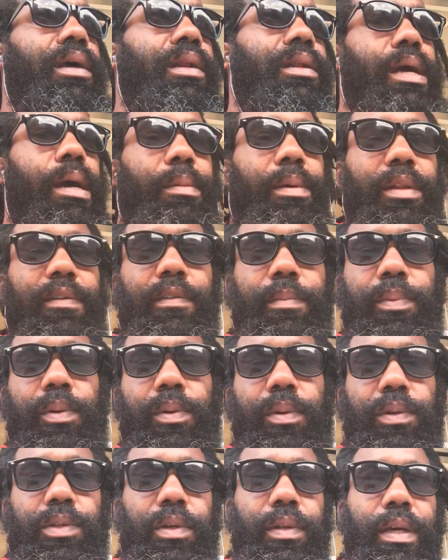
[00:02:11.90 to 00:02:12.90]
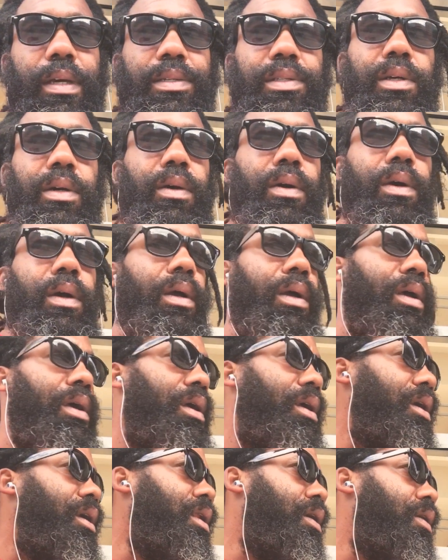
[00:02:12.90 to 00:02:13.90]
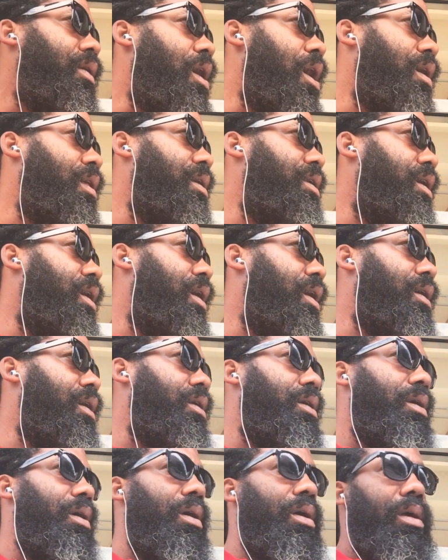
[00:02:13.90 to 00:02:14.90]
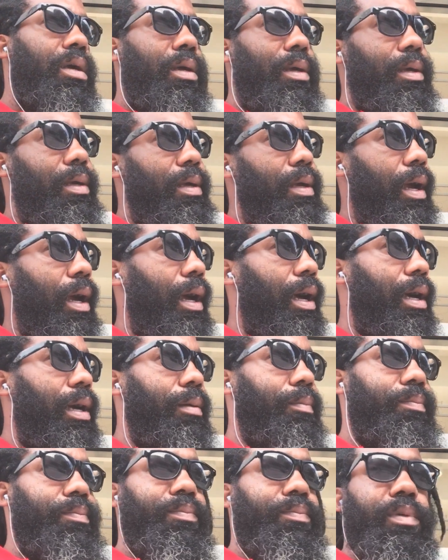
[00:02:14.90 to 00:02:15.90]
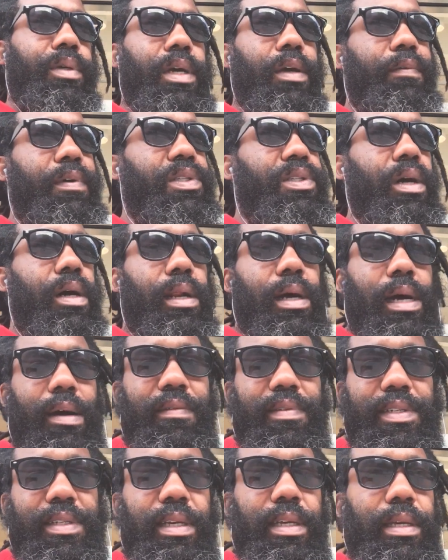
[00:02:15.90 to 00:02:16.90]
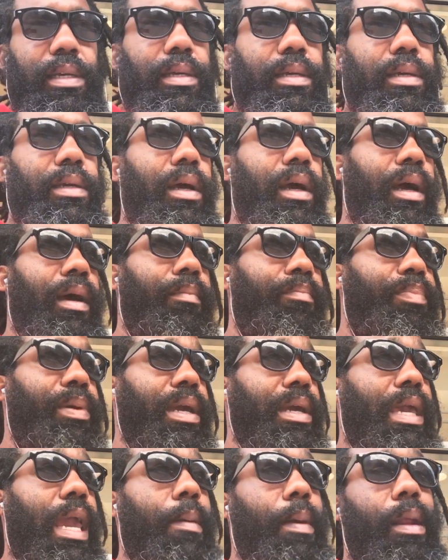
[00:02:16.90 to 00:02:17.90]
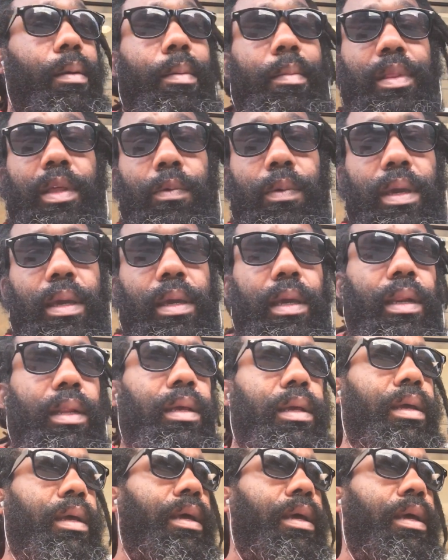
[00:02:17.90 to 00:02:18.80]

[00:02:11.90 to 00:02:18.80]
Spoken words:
could come to Liverpool and do that. So, you know, all in all, good result, obviously. Big game coming over the weekend.